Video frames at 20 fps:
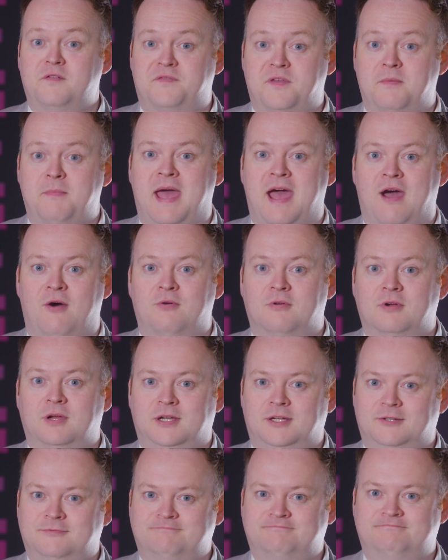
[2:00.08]
of them out,
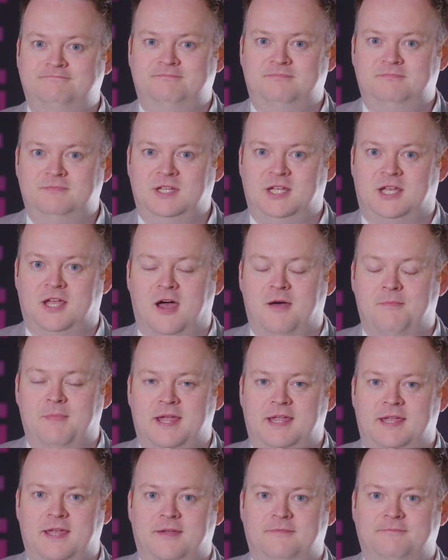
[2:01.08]
you can't
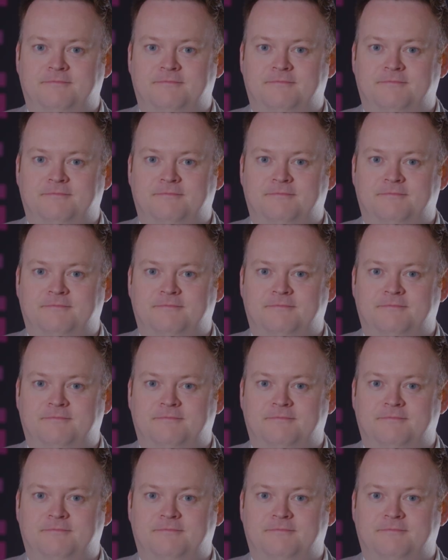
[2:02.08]
make it.